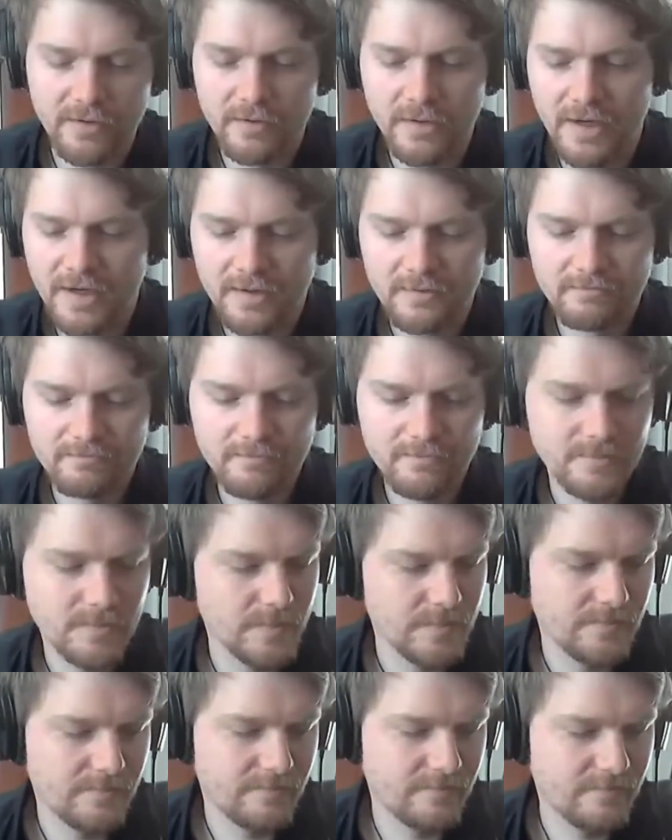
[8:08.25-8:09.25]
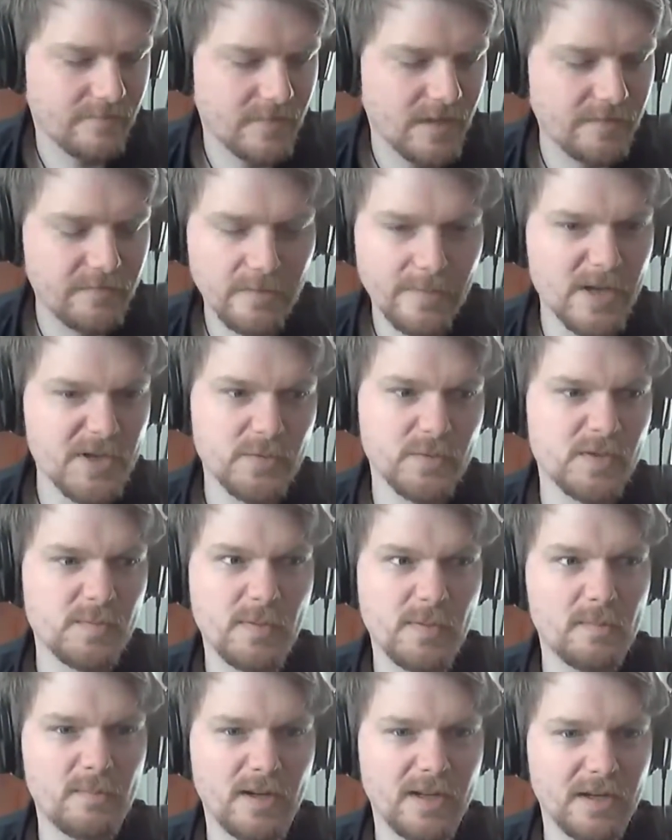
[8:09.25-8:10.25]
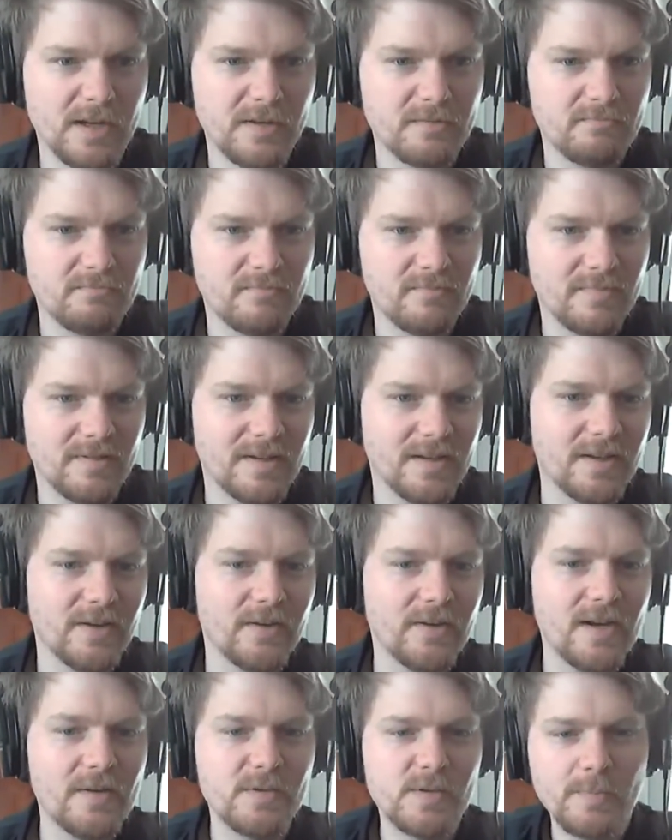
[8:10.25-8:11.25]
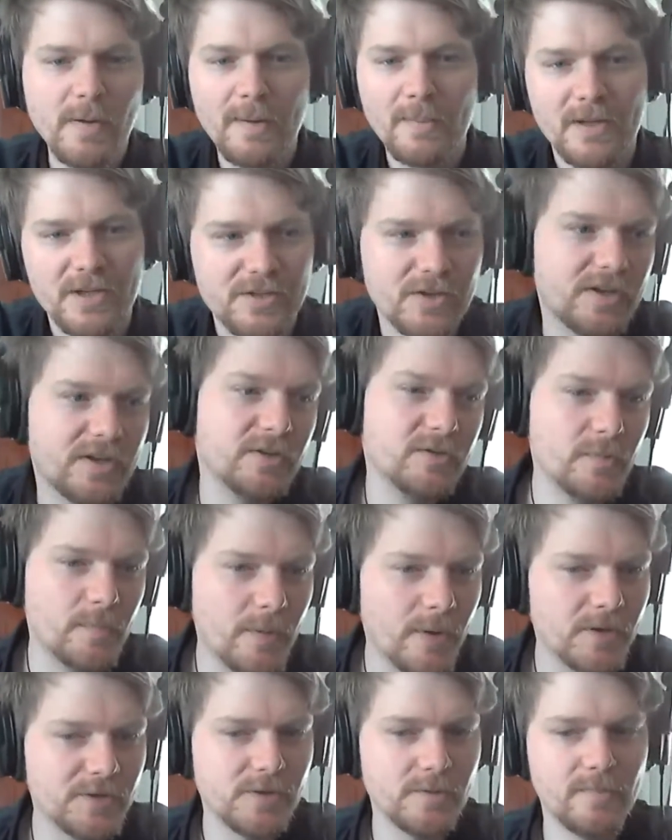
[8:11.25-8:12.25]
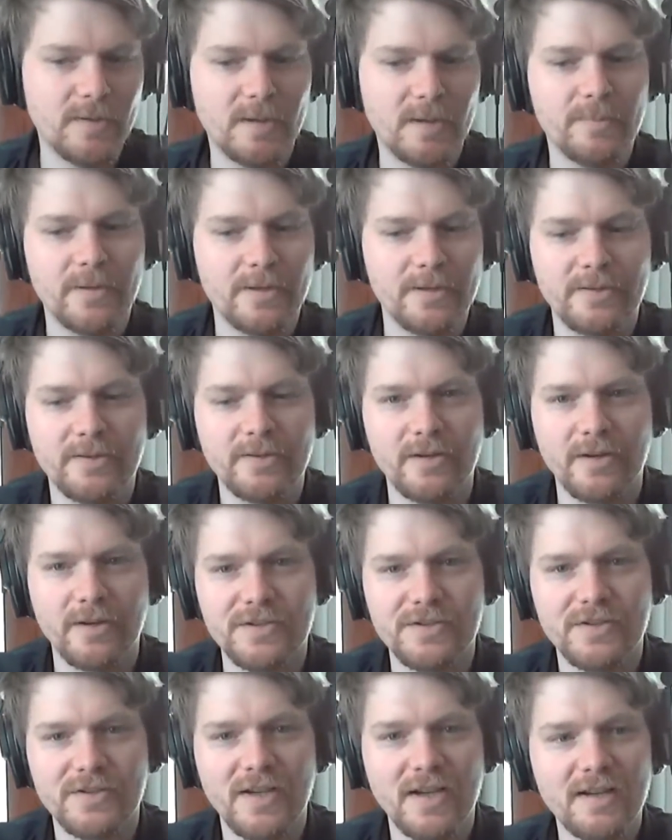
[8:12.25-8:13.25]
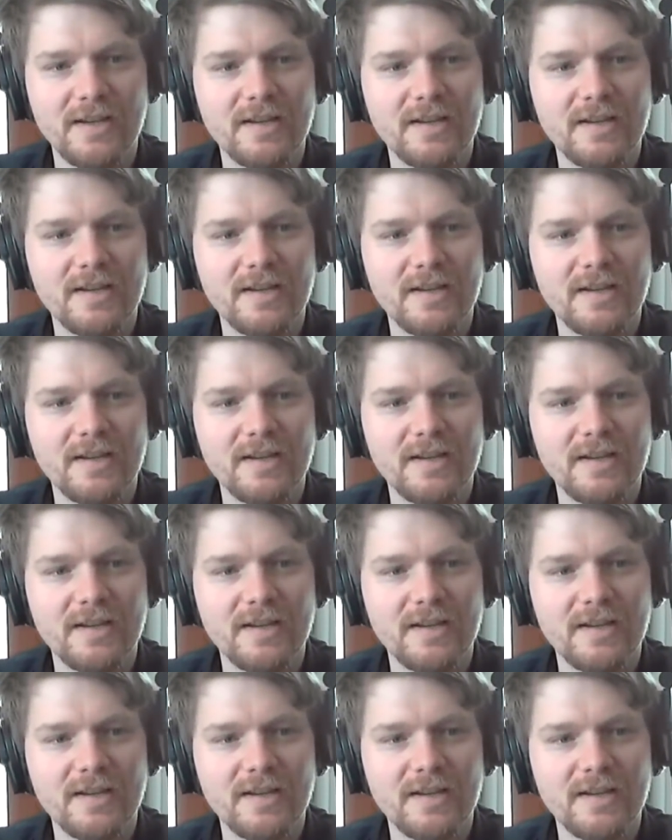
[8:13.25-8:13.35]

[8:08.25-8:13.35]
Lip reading: know, information was public. You know, it was public, so it couldn't possibly be a dox.